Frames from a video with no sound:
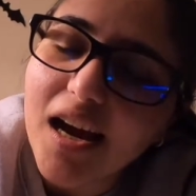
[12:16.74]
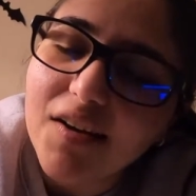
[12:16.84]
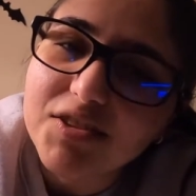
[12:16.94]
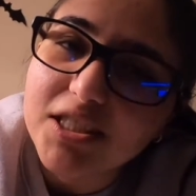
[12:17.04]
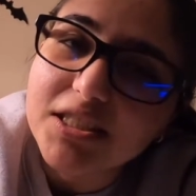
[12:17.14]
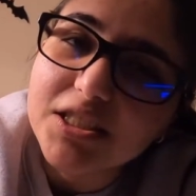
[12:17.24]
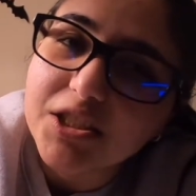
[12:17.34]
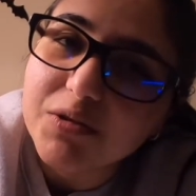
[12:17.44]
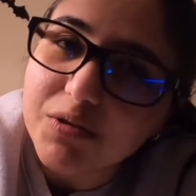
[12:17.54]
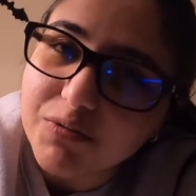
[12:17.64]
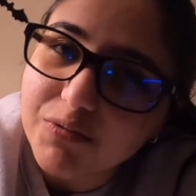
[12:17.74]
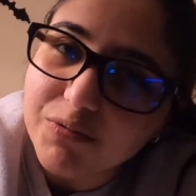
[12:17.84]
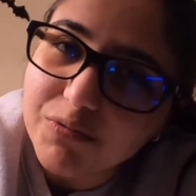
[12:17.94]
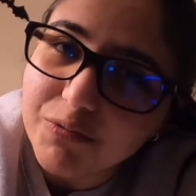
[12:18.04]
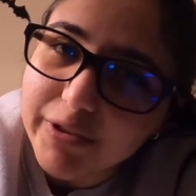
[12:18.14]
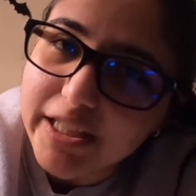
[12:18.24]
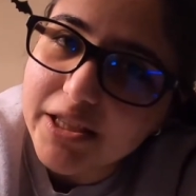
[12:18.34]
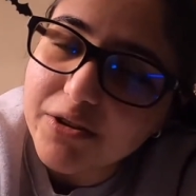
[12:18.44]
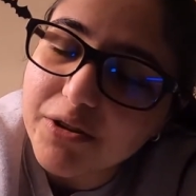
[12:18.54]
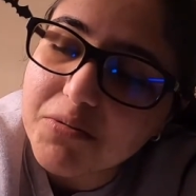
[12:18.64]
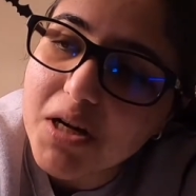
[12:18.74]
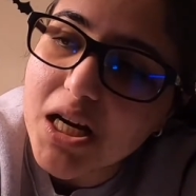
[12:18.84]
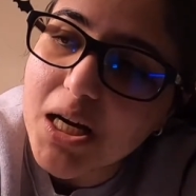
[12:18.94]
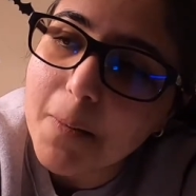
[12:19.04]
have to continue to read through,